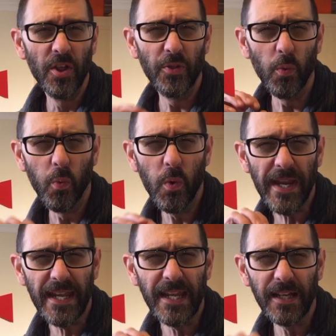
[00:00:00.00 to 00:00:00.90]
the
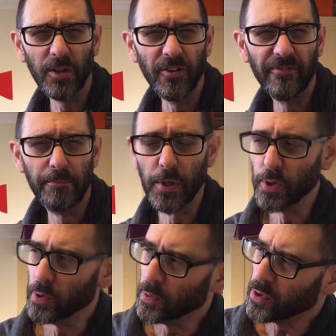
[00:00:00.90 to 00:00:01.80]
Wheel of
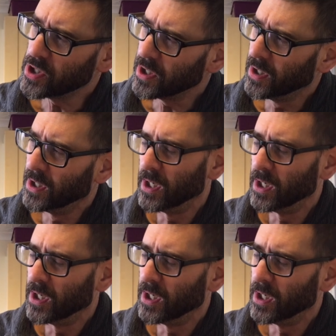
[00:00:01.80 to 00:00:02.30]
Booze,